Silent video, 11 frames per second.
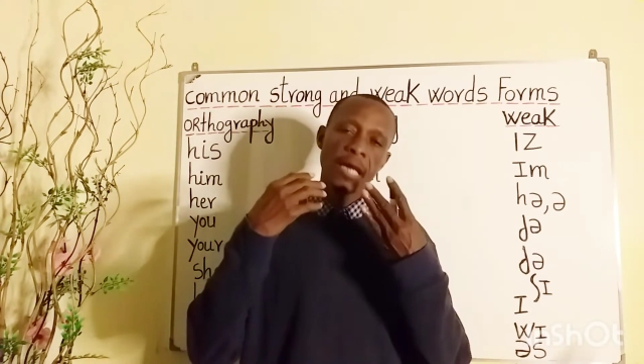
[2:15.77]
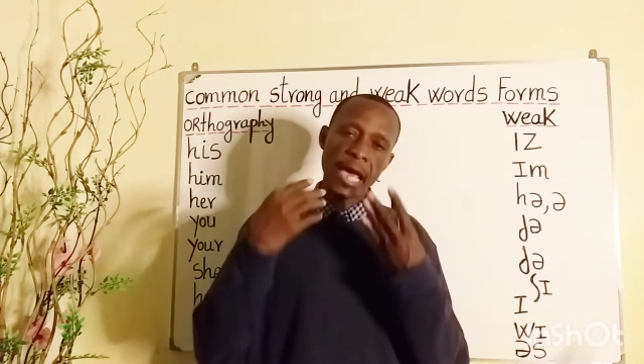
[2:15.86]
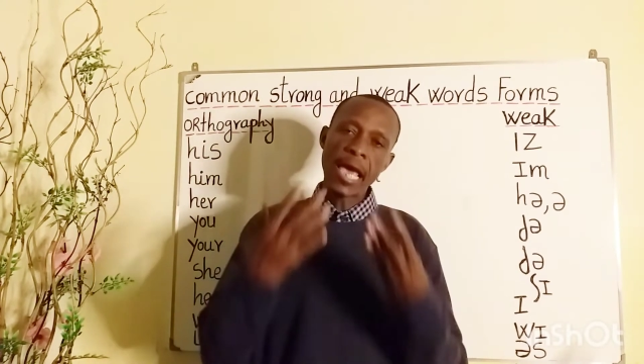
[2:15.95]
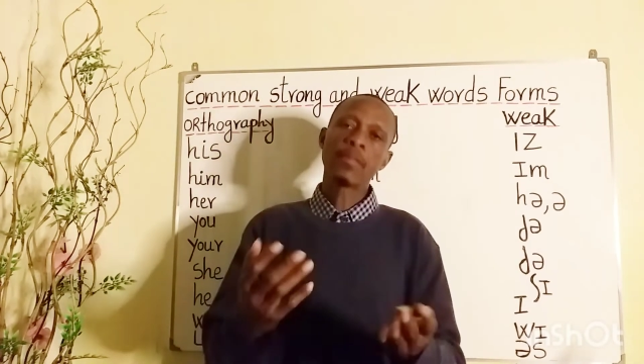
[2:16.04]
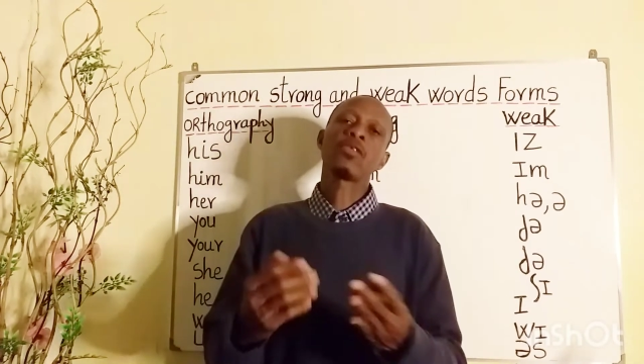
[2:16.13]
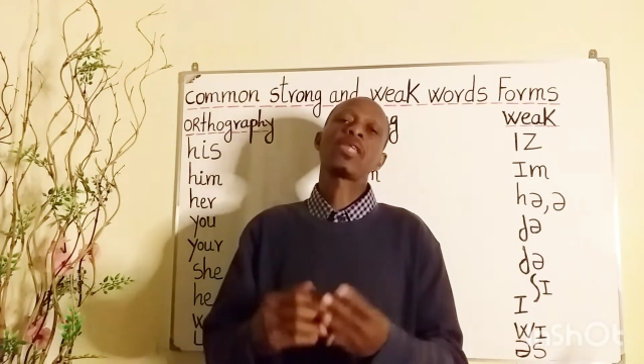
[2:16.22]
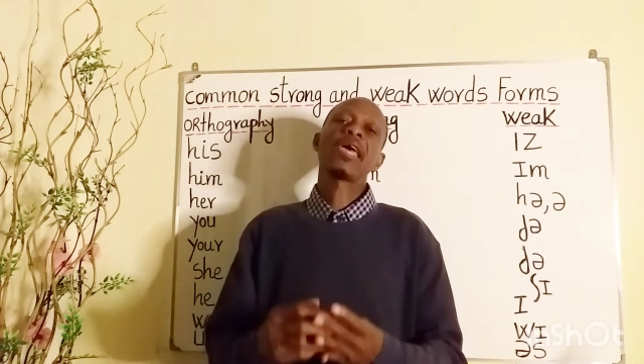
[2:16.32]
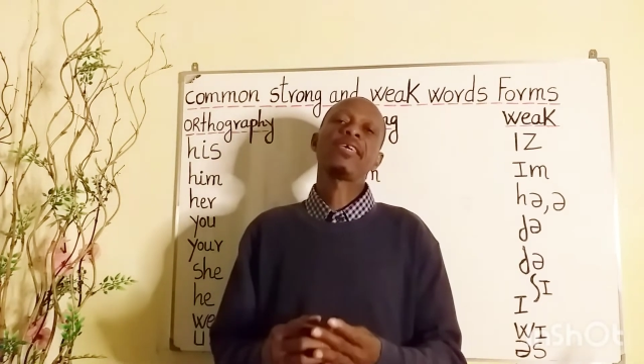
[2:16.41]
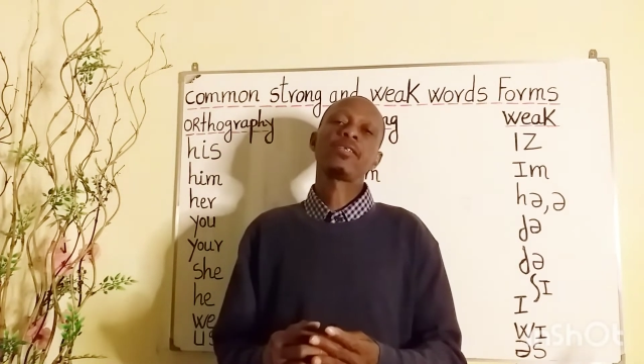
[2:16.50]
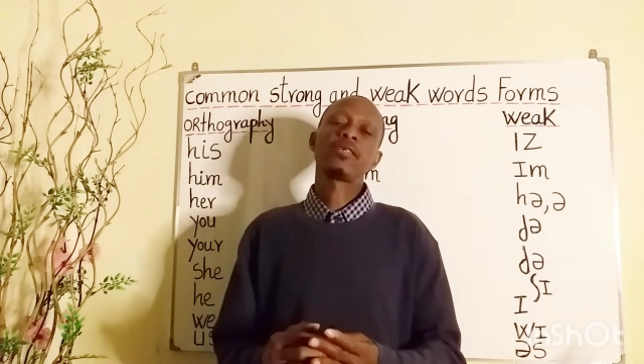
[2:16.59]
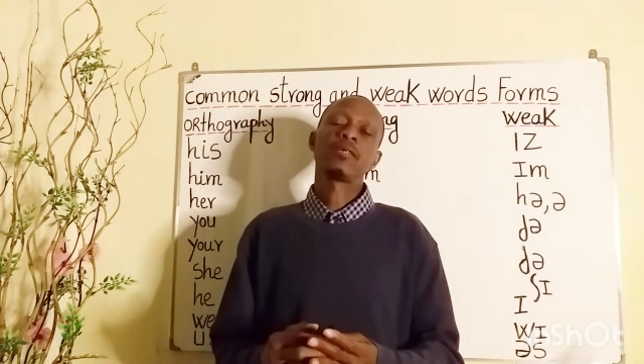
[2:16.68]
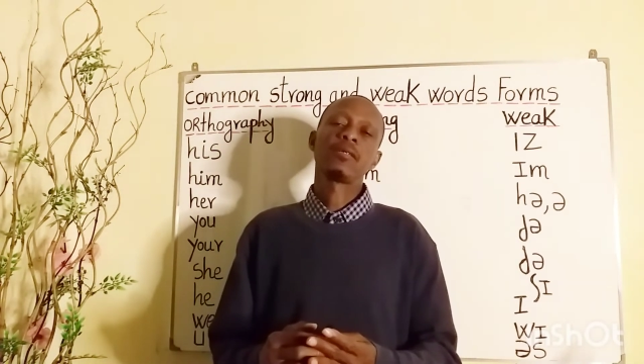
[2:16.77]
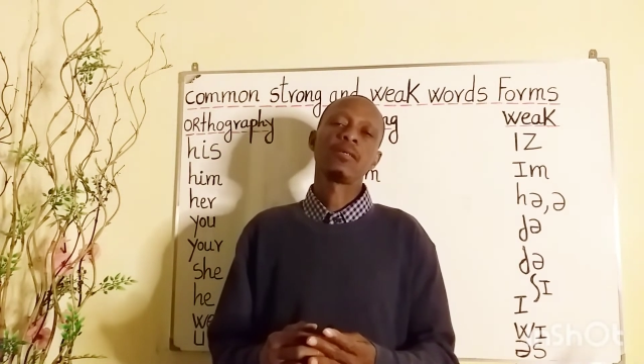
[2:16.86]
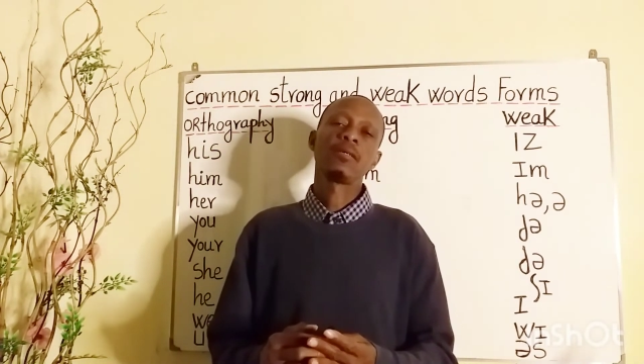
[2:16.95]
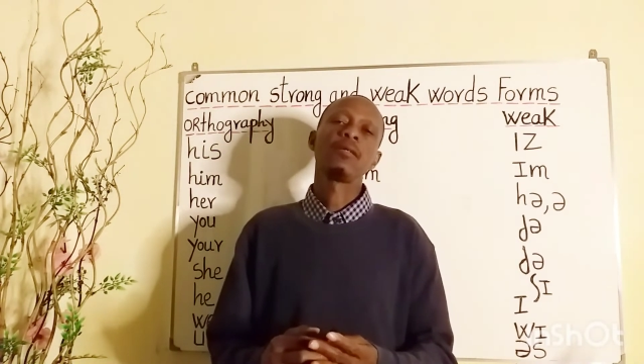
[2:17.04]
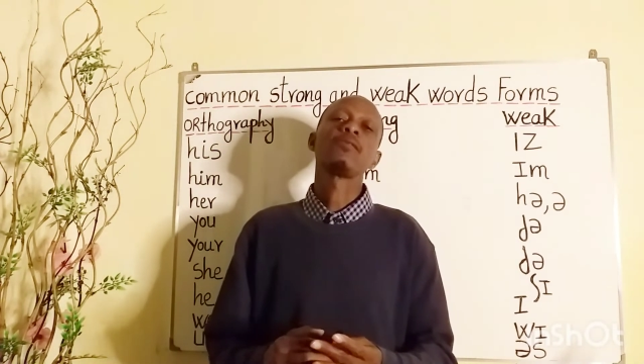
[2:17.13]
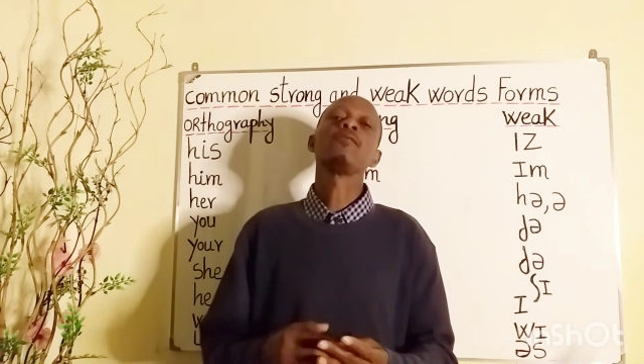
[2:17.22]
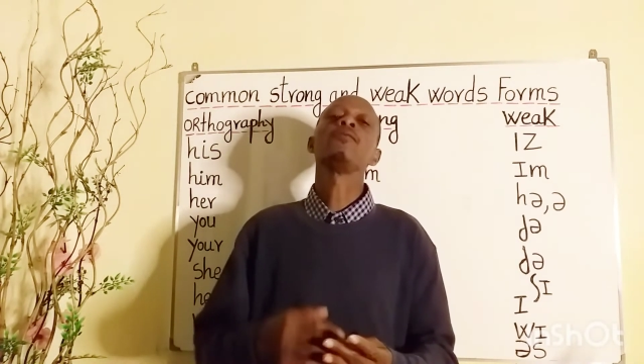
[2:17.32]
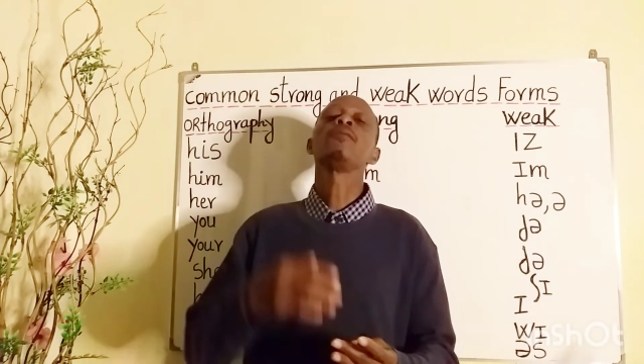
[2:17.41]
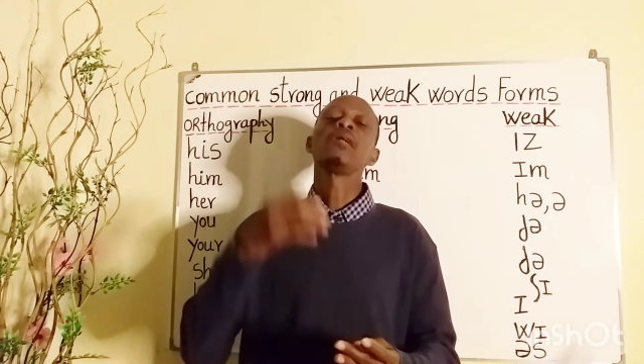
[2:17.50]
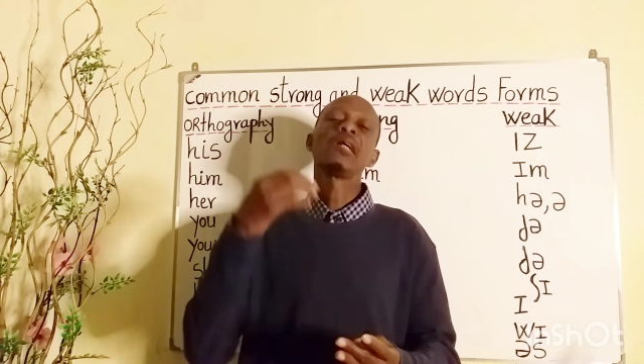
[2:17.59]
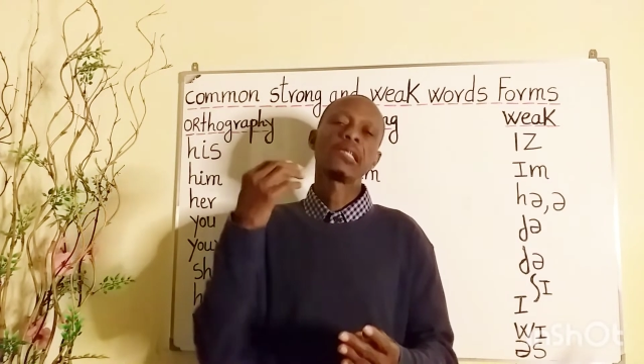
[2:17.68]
hesitate to